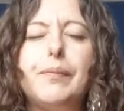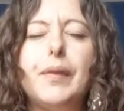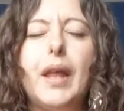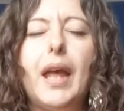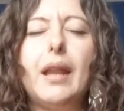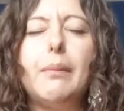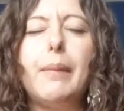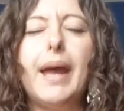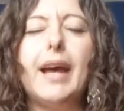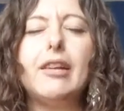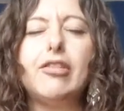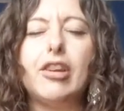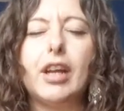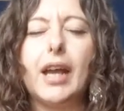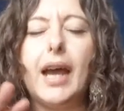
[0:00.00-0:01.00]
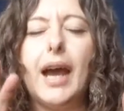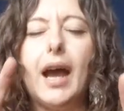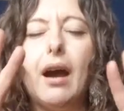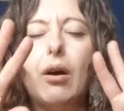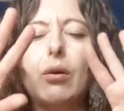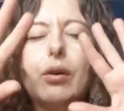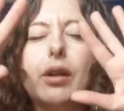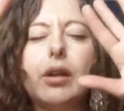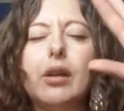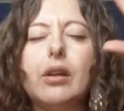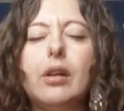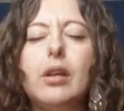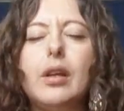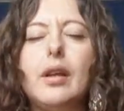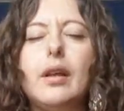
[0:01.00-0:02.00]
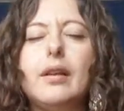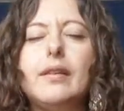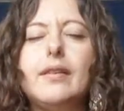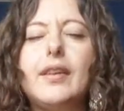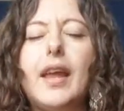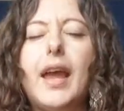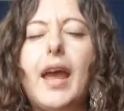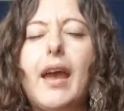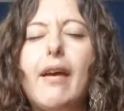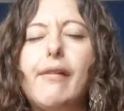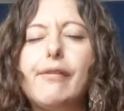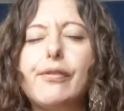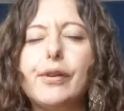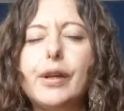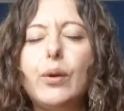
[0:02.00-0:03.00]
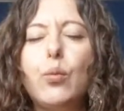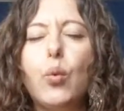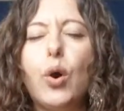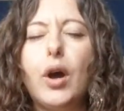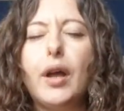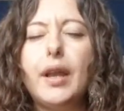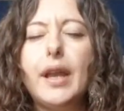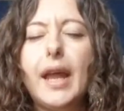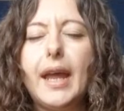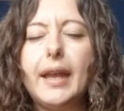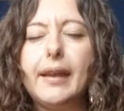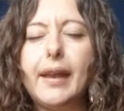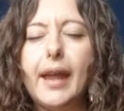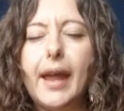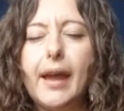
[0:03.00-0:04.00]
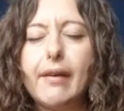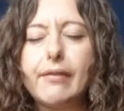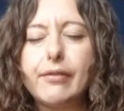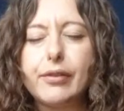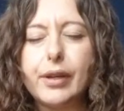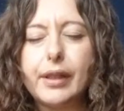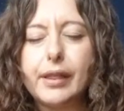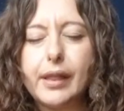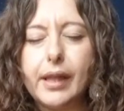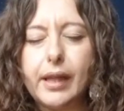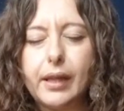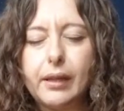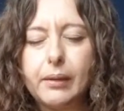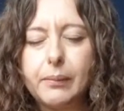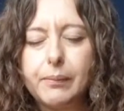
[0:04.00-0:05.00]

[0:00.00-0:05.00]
and magic out to everyone and everything.